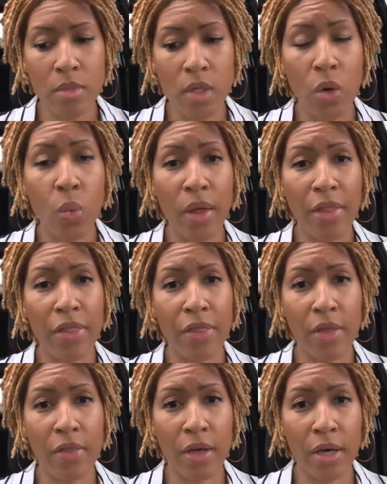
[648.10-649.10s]
with
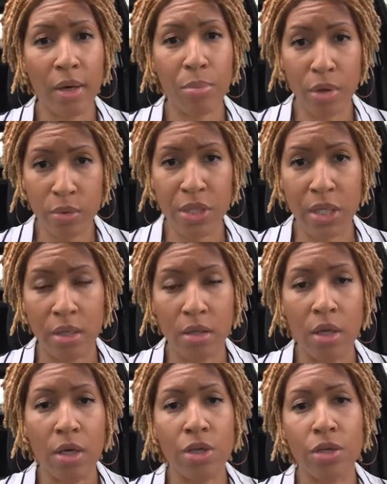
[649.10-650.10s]
the protein,
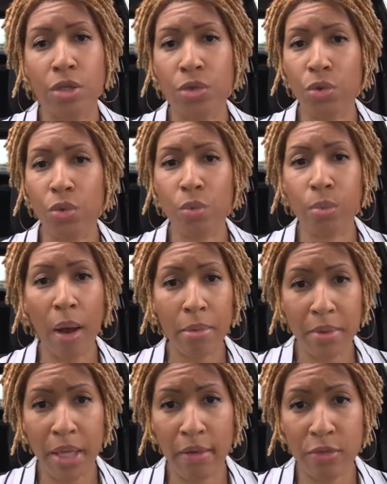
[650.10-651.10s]
you
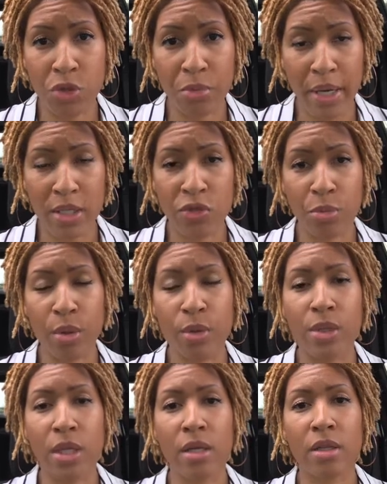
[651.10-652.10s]
probably have 2 bags of
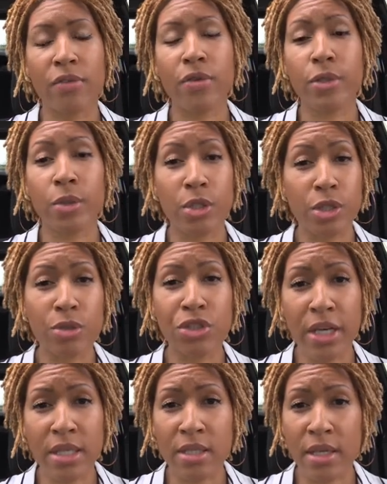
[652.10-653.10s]
protein. If you're doing 2
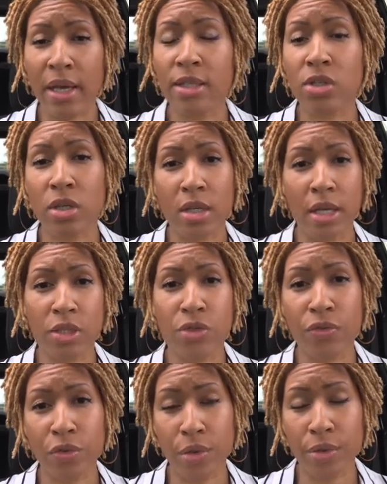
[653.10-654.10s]
shakes a day, it's going to last you
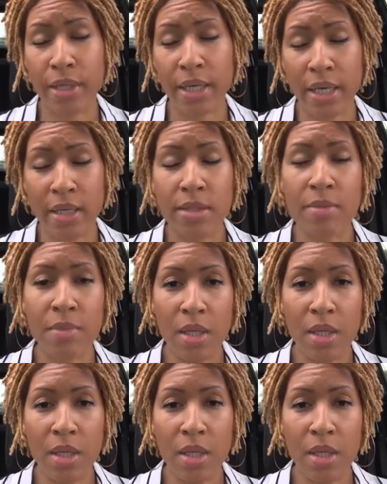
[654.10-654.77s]
for 30 days.